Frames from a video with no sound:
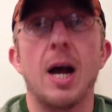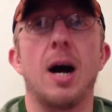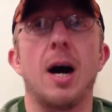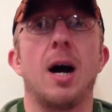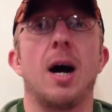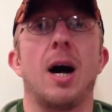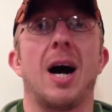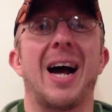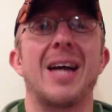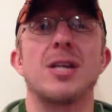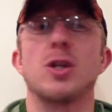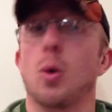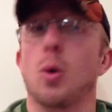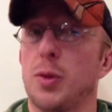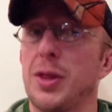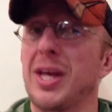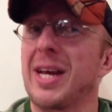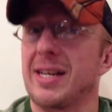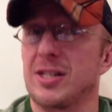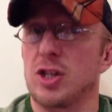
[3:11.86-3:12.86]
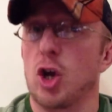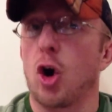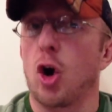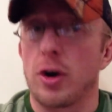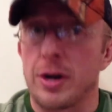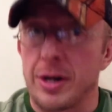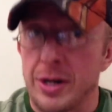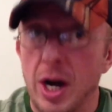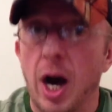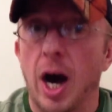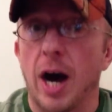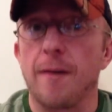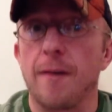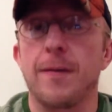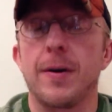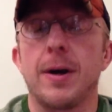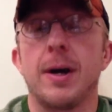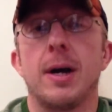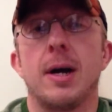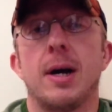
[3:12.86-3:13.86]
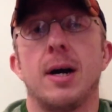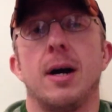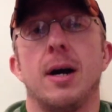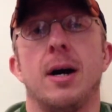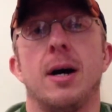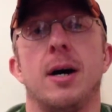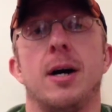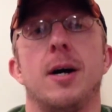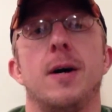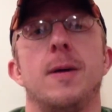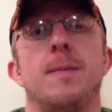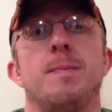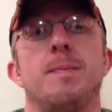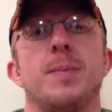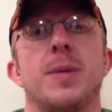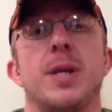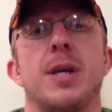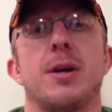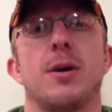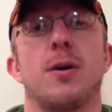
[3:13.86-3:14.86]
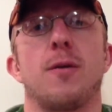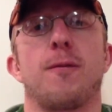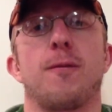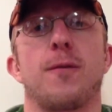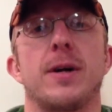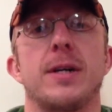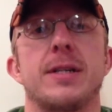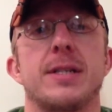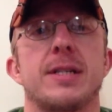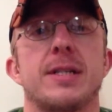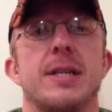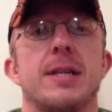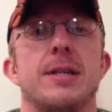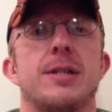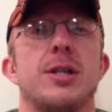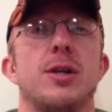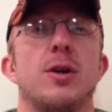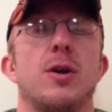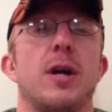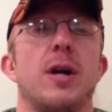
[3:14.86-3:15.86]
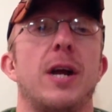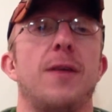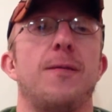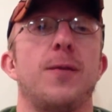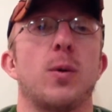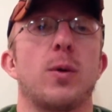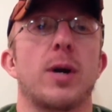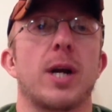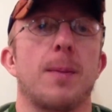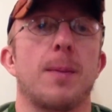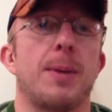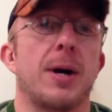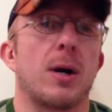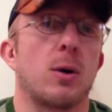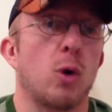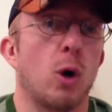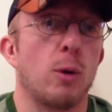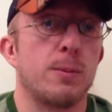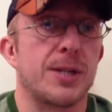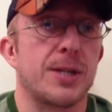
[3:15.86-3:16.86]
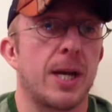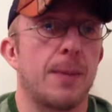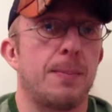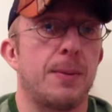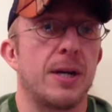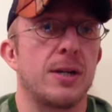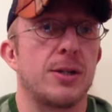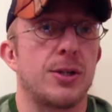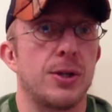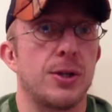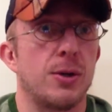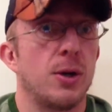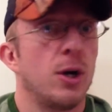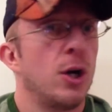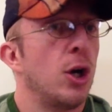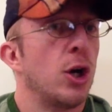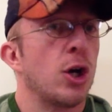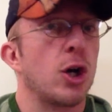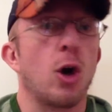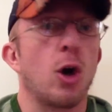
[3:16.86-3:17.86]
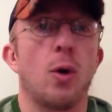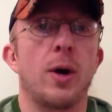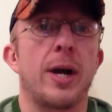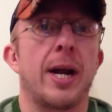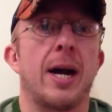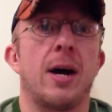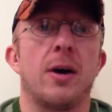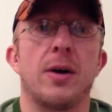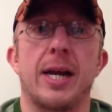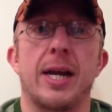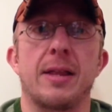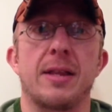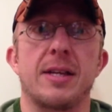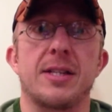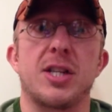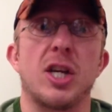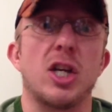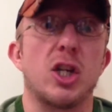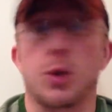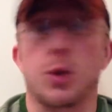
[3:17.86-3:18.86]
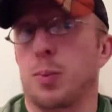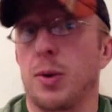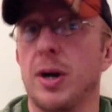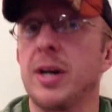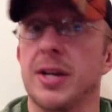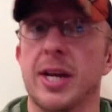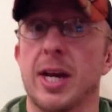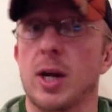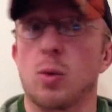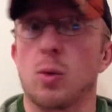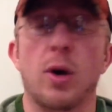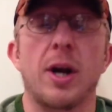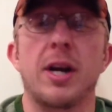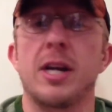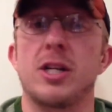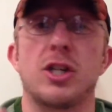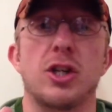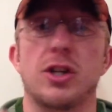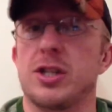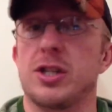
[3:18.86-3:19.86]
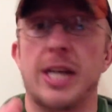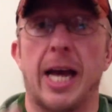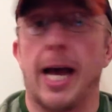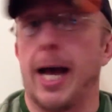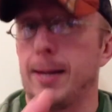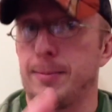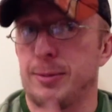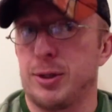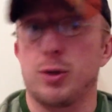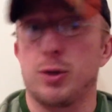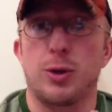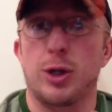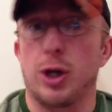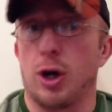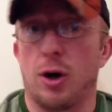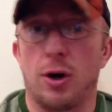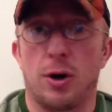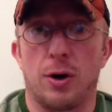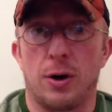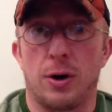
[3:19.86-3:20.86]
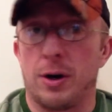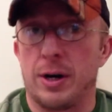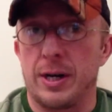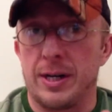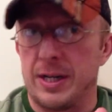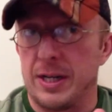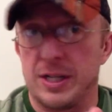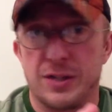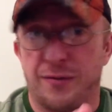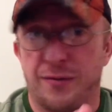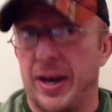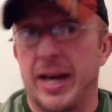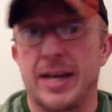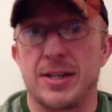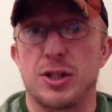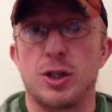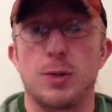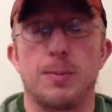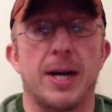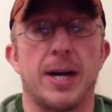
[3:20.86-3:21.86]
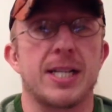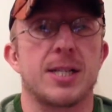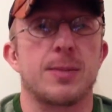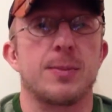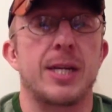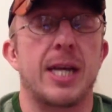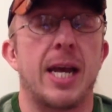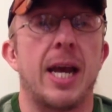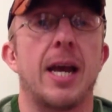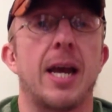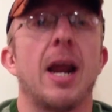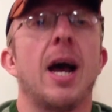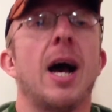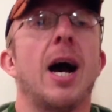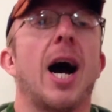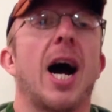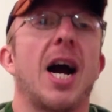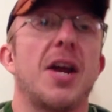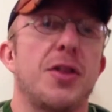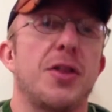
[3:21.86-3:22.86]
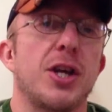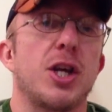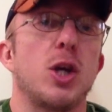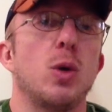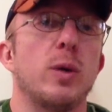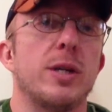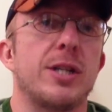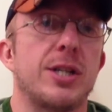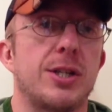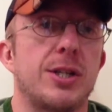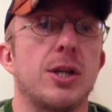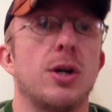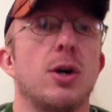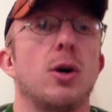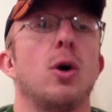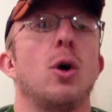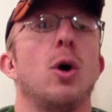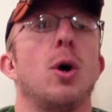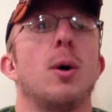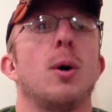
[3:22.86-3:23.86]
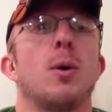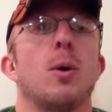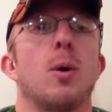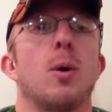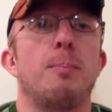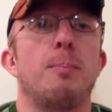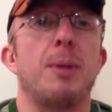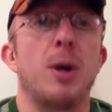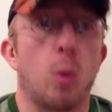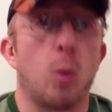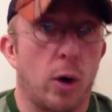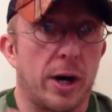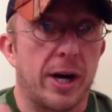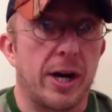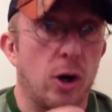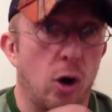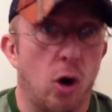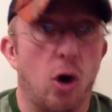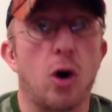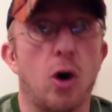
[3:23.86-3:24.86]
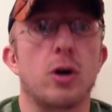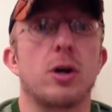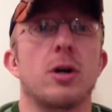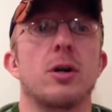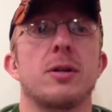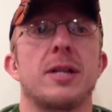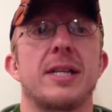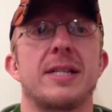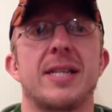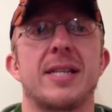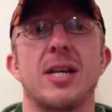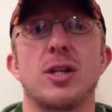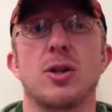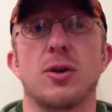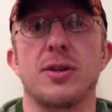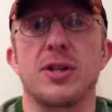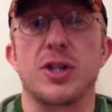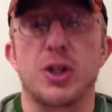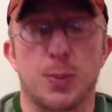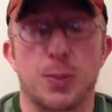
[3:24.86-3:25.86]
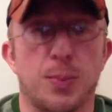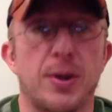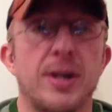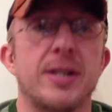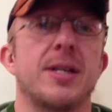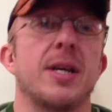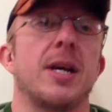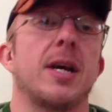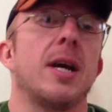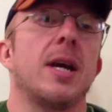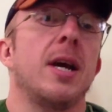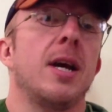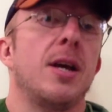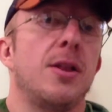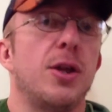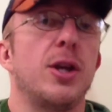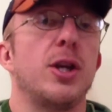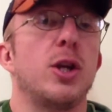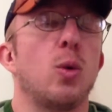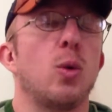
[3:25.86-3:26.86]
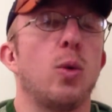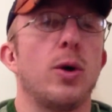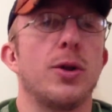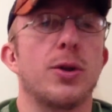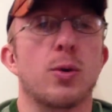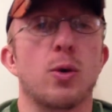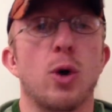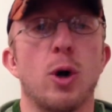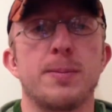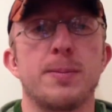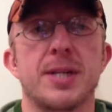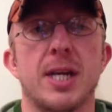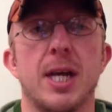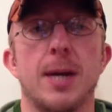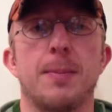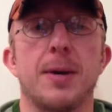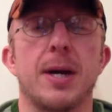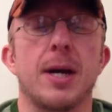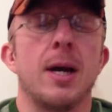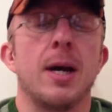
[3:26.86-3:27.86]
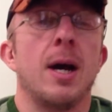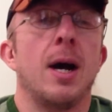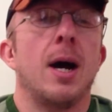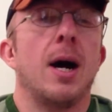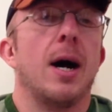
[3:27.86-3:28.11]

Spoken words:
I don't think it's hard enough. For instance, if you were to compare rope skipping to going out and, let's say, sprinting and running just as absolutely hard and as fast as you possibly can, I think you would still be working harder, let's say, during the sprinting than you would the rope skipping.